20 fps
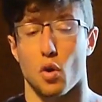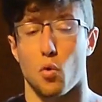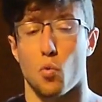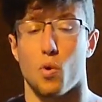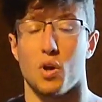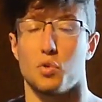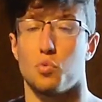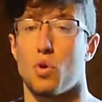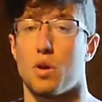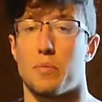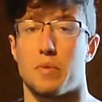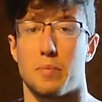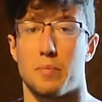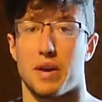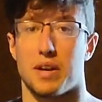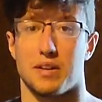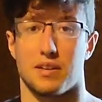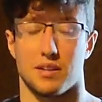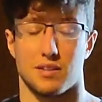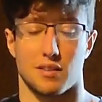What do I mean
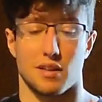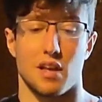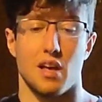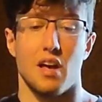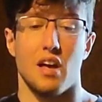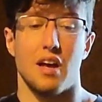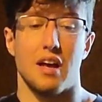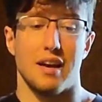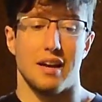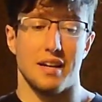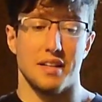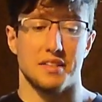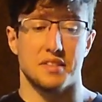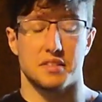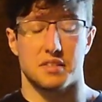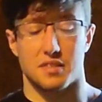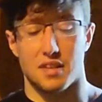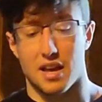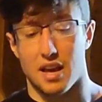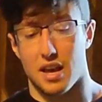by that?
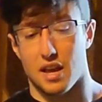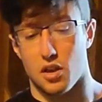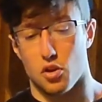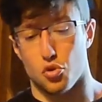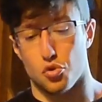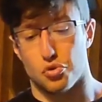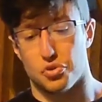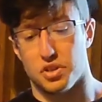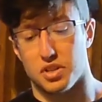Let's say you